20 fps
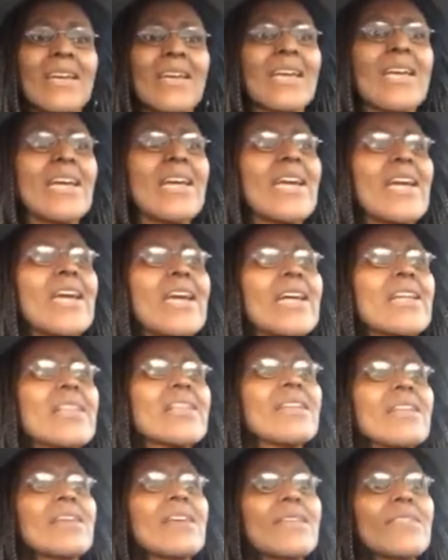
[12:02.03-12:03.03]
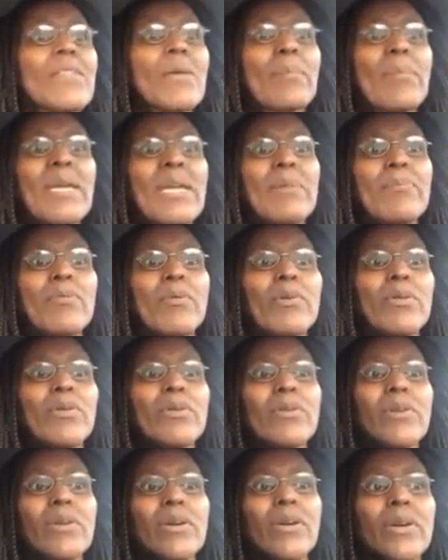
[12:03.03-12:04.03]
And the
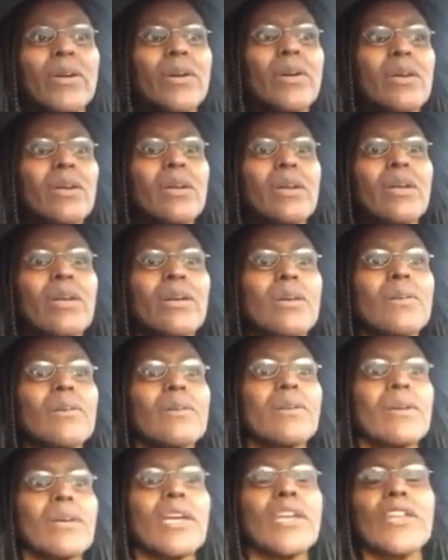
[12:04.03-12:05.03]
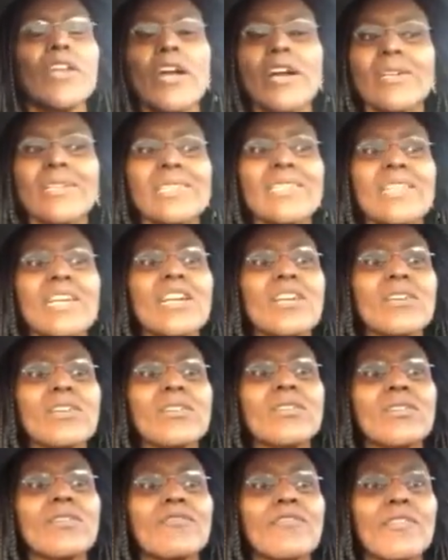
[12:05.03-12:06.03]
people in her
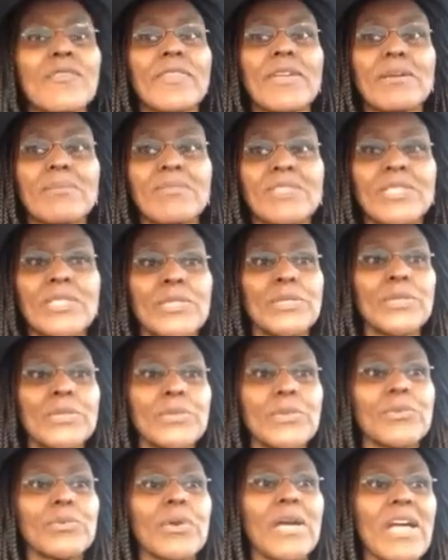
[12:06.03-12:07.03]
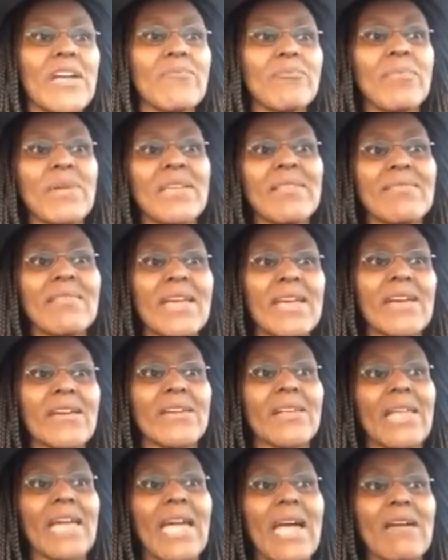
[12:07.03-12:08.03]
circle, for them to have been
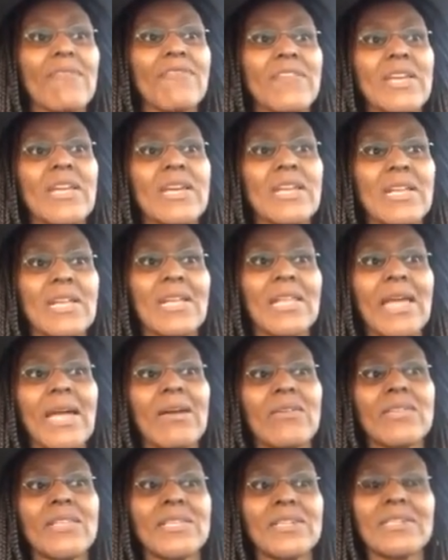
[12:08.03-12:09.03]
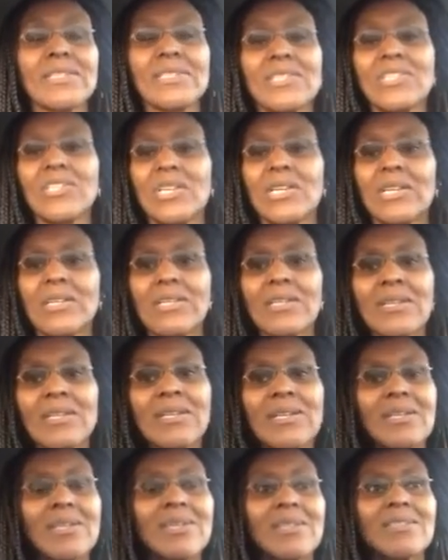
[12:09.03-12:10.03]
there laughing and allowing that shit
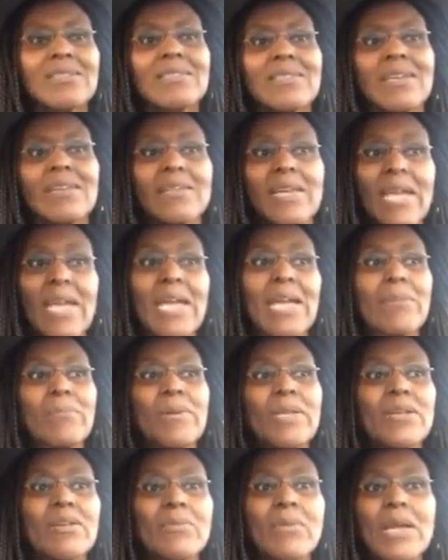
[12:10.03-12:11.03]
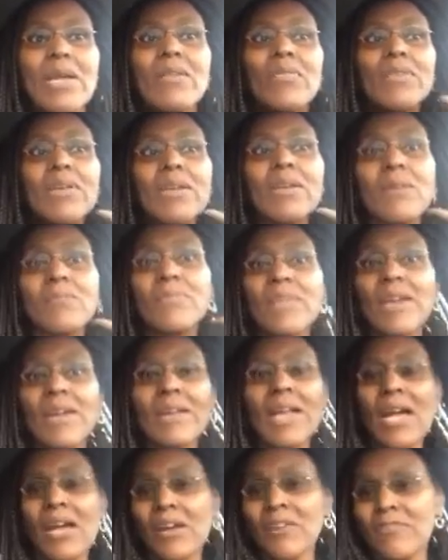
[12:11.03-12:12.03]
to happen around them, they're
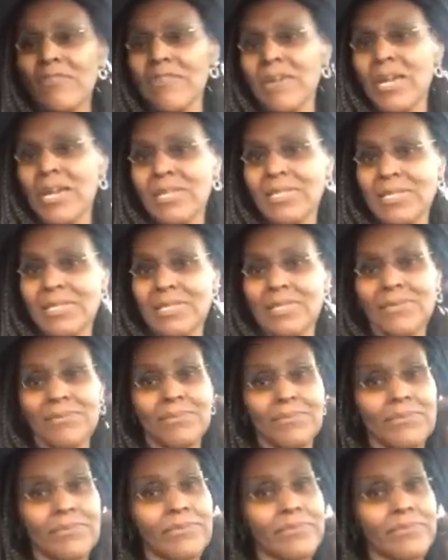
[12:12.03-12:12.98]
not her friends.